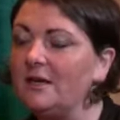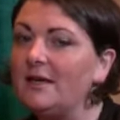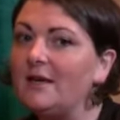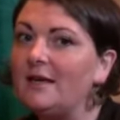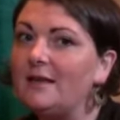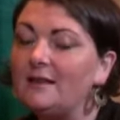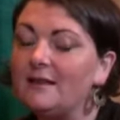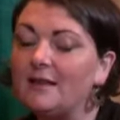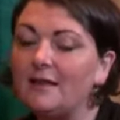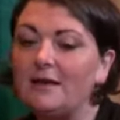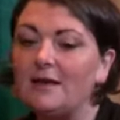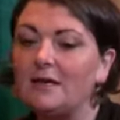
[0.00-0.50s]

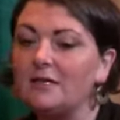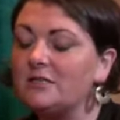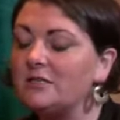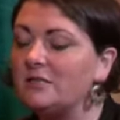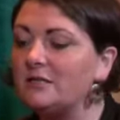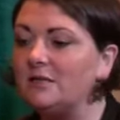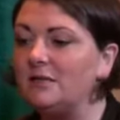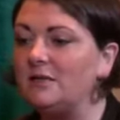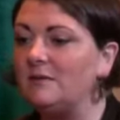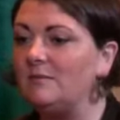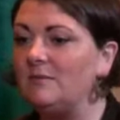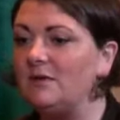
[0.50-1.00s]
And that
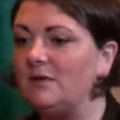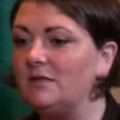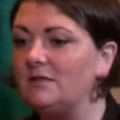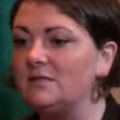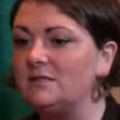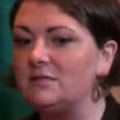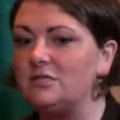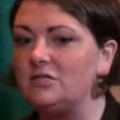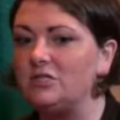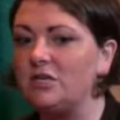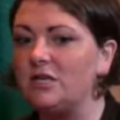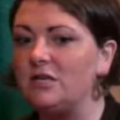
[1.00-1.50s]
actually
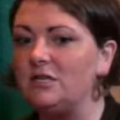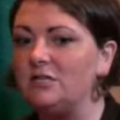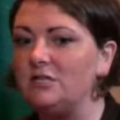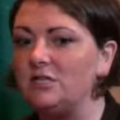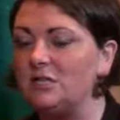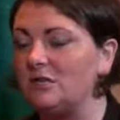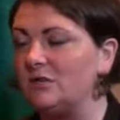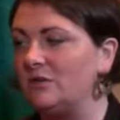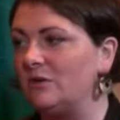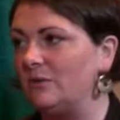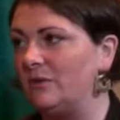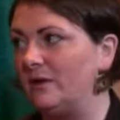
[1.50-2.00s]
means
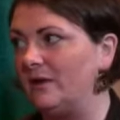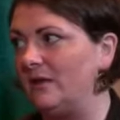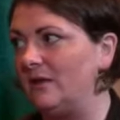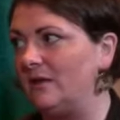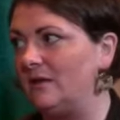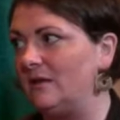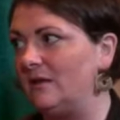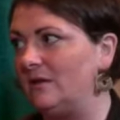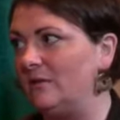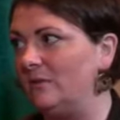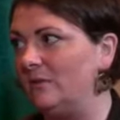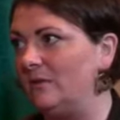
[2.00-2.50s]
changing the way
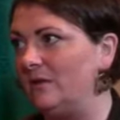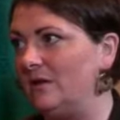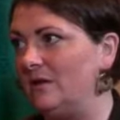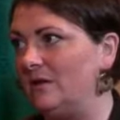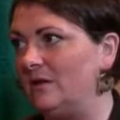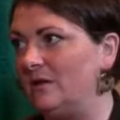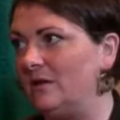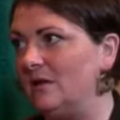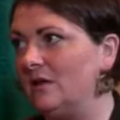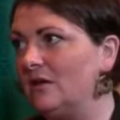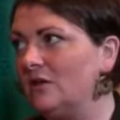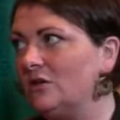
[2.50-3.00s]
that
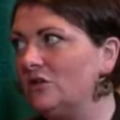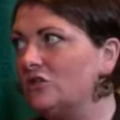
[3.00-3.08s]
we